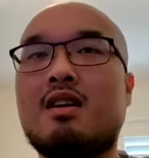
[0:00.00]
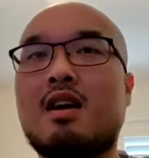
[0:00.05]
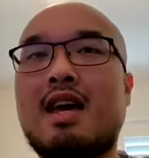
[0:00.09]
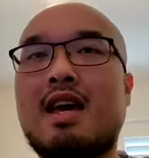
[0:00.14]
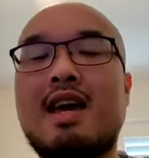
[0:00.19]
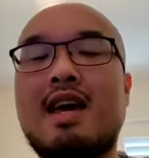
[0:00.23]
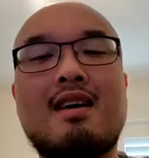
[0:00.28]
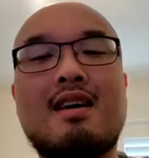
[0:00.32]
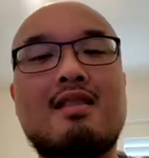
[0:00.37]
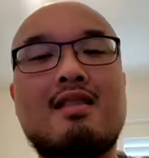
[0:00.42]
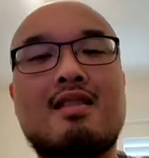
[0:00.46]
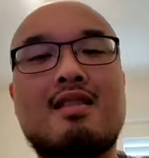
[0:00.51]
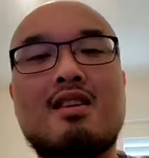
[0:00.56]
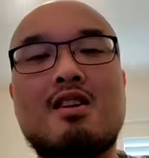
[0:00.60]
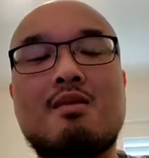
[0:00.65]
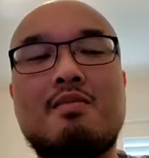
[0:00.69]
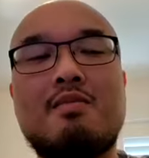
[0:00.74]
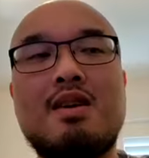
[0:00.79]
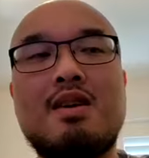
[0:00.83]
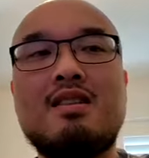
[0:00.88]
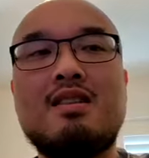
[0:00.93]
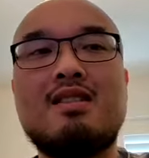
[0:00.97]
hand
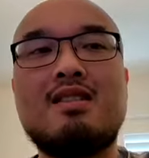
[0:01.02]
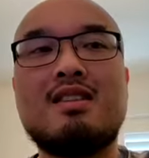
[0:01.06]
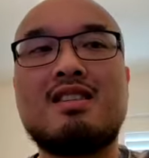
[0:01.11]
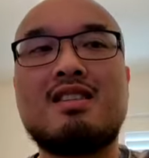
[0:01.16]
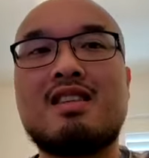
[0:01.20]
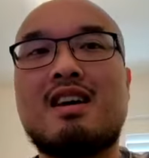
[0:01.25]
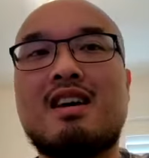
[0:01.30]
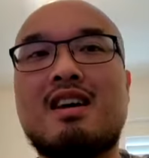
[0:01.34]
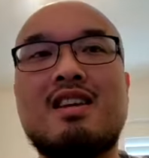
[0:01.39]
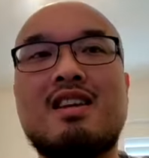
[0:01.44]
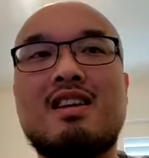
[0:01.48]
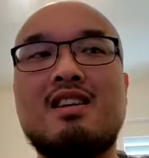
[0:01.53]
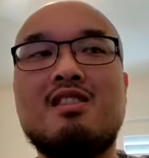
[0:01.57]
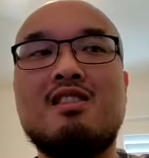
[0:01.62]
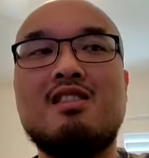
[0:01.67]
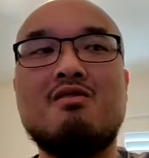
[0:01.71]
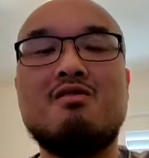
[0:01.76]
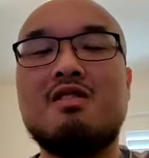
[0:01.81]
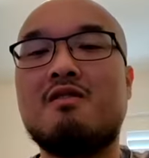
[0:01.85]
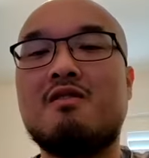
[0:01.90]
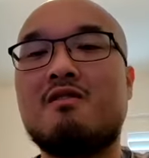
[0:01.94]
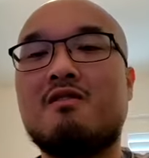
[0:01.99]
therapy, designing
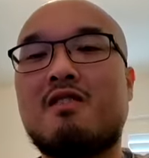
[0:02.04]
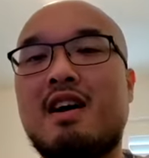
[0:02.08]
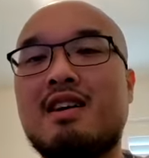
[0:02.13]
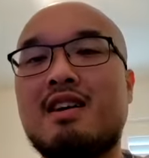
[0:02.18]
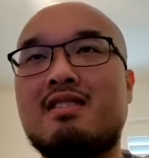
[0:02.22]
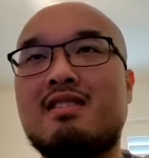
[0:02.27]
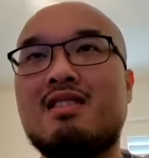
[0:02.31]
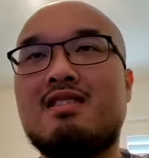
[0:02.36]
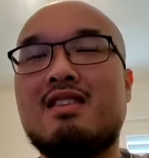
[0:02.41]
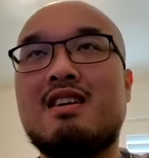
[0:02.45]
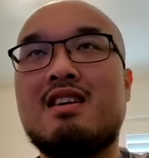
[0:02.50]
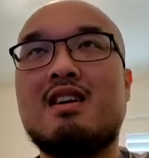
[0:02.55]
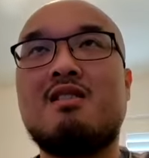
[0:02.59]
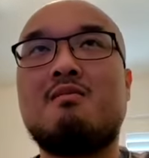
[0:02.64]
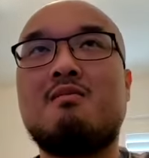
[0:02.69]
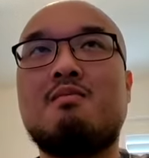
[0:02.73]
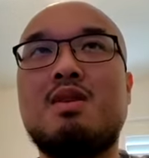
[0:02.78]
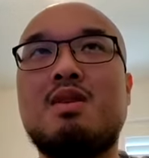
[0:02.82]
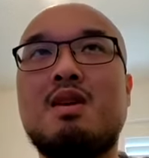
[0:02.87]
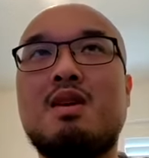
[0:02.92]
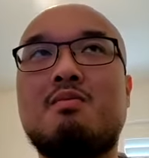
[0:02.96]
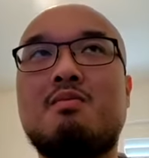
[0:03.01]
new devices to help
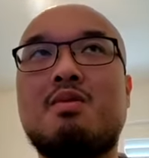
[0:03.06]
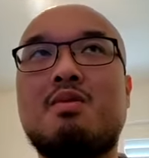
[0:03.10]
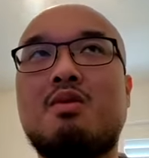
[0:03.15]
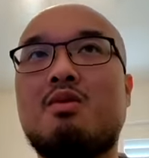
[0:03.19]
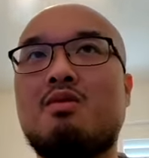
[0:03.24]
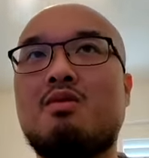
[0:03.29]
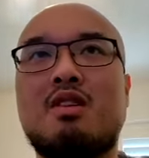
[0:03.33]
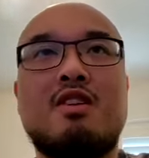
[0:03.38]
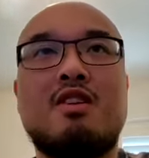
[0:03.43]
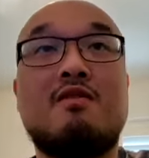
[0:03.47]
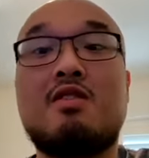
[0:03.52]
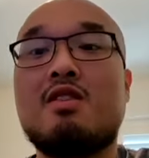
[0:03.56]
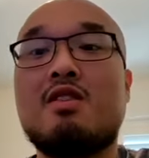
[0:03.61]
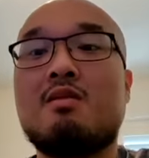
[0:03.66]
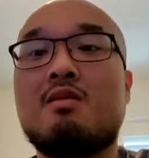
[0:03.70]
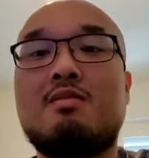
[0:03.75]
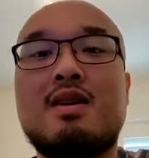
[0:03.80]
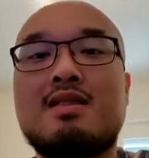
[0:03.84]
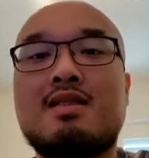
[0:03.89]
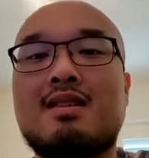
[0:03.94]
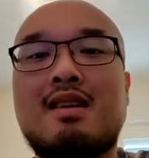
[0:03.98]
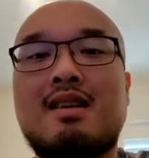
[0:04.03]
people live their
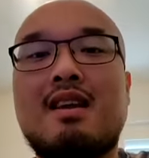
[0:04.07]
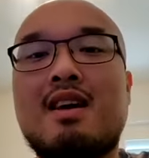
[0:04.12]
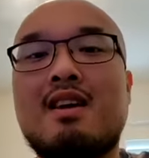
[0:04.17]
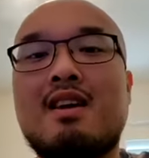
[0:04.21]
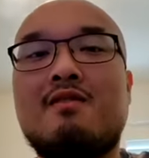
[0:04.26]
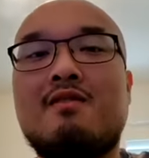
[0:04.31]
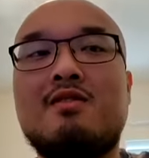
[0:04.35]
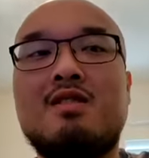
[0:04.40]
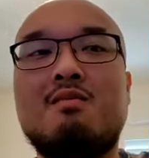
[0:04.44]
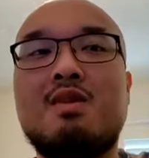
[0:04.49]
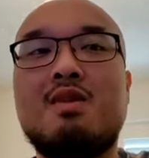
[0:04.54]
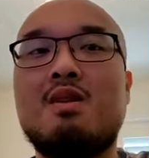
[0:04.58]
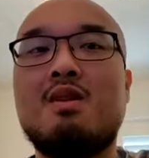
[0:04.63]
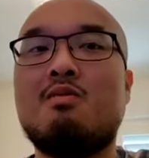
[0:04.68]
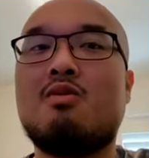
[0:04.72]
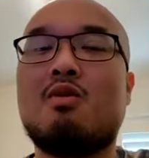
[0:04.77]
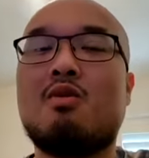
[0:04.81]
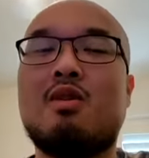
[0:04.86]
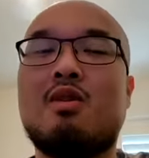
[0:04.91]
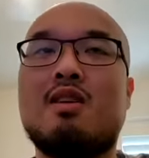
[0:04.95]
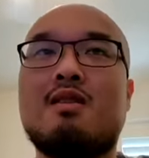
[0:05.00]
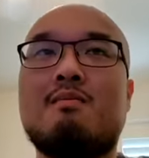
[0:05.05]
best life, to be
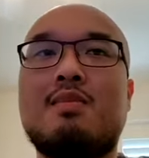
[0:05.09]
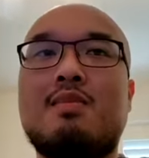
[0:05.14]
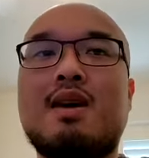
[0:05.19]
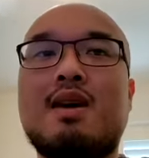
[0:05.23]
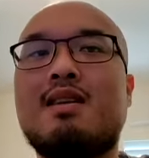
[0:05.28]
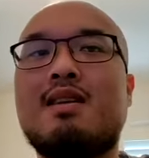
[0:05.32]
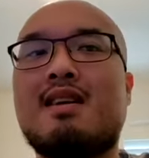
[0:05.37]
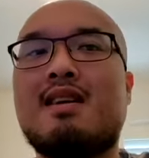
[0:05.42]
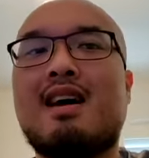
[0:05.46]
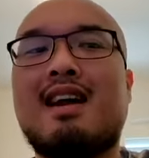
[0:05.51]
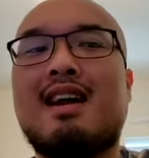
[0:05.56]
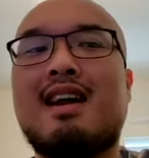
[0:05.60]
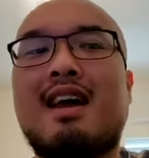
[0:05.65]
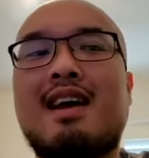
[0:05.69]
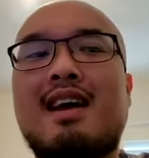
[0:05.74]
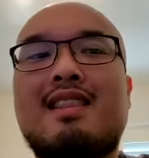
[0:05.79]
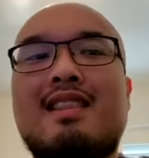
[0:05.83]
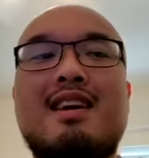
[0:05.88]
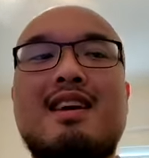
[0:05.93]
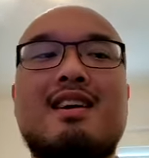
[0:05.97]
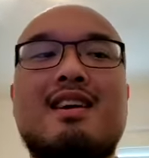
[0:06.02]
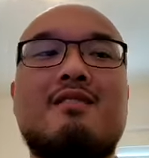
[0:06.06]
more independent. I like
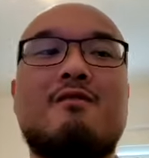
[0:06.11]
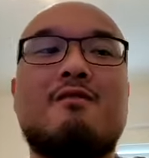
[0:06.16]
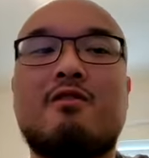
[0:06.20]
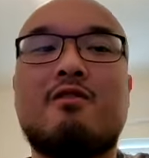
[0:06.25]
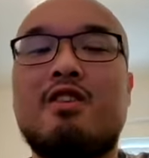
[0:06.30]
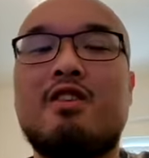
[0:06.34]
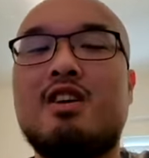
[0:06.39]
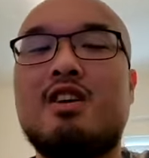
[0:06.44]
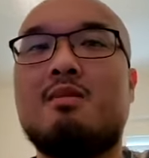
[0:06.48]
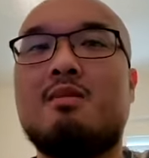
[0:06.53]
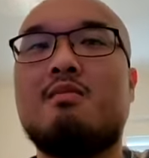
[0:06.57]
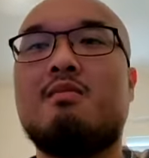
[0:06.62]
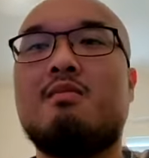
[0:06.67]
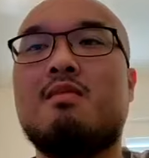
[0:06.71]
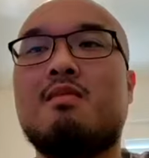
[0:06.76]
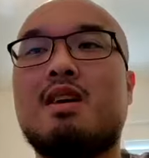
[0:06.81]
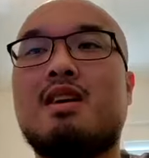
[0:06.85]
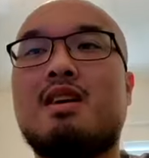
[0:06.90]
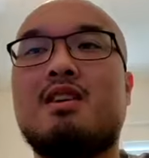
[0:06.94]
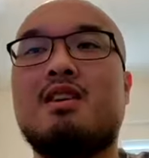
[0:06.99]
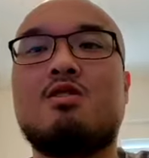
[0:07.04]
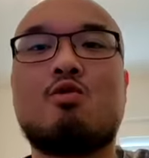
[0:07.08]
that freedom
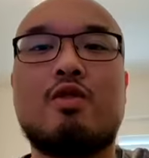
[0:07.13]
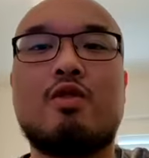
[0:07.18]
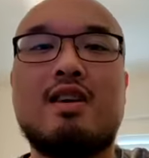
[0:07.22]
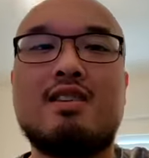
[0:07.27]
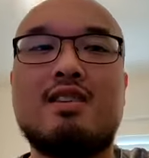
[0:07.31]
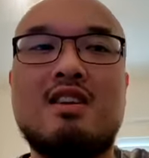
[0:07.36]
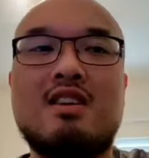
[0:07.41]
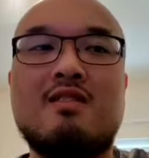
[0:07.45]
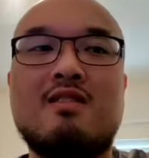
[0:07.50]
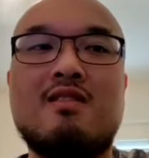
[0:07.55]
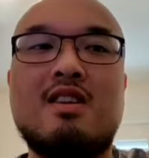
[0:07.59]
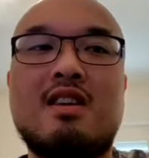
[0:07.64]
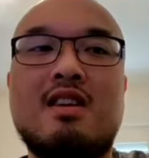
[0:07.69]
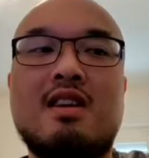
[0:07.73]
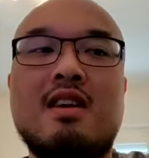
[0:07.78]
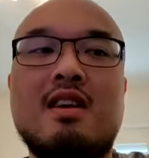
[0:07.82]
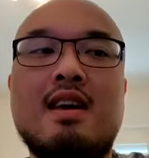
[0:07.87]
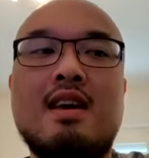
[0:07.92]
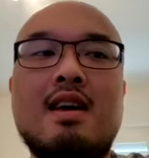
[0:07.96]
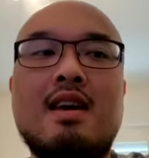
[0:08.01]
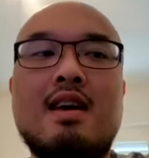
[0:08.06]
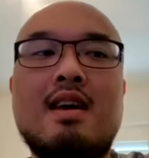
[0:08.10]
and creativity,
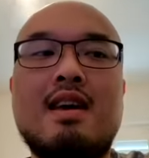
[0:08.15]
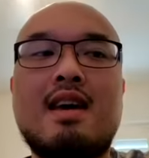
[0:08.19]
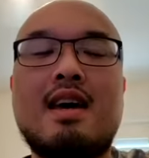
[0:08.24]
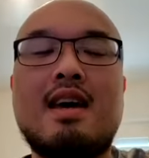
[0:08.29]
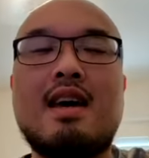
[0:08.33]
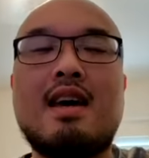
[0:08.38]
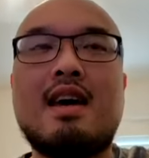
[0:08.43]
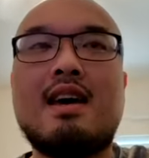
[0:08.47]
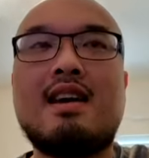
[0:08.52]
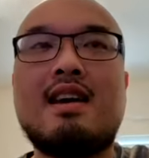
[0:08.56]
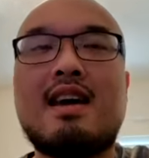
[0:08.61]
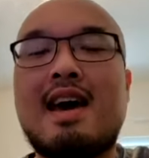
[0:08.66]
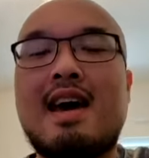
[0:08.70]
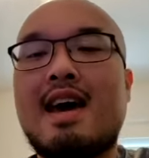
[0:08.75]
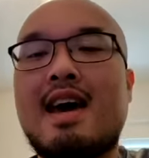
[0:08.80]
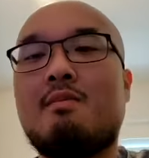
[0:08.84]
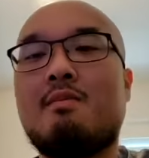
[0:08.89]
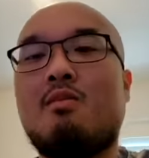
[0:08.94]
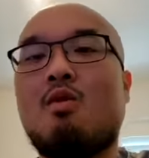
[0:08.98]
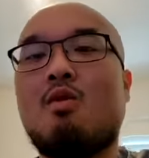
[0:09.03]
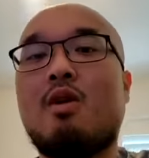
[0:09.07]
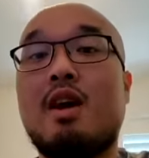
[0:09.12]
and it
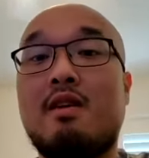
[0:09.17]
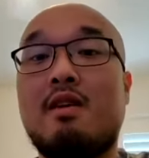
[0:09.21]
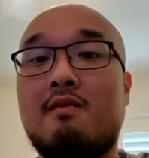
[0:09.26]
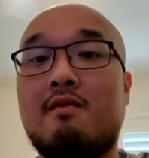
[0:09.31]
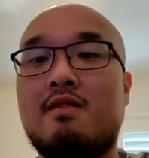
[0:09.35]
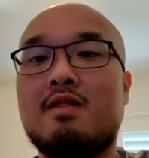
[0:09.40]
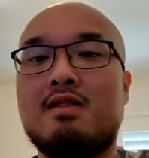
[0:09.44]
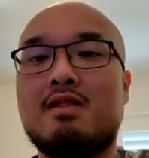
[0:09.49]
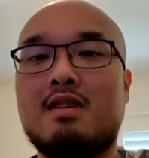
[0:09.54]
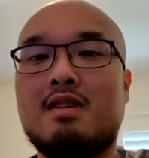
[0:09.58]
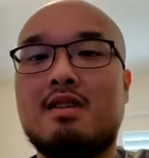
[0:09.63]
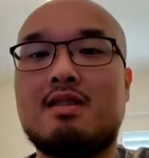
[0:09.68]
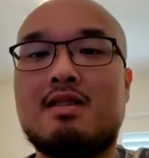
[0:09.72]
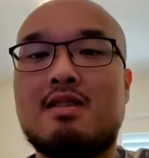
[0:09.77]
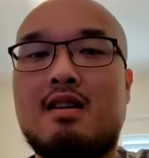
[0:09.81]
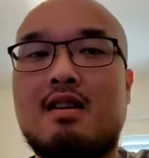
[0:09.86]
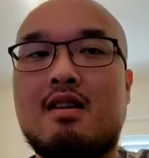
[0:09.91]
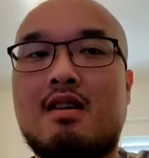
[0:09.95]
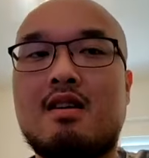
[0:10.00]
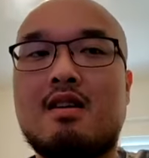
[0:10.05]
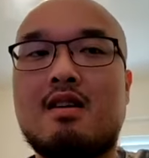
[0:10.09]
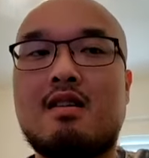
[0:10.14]
had more emphasis
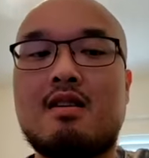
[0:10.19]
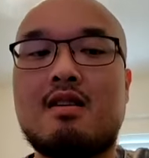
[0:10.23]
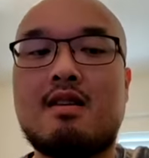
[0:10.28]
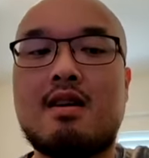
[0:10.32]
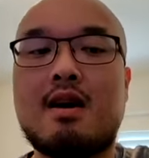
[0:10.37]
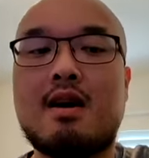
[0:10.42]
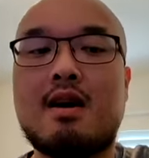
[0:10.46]
on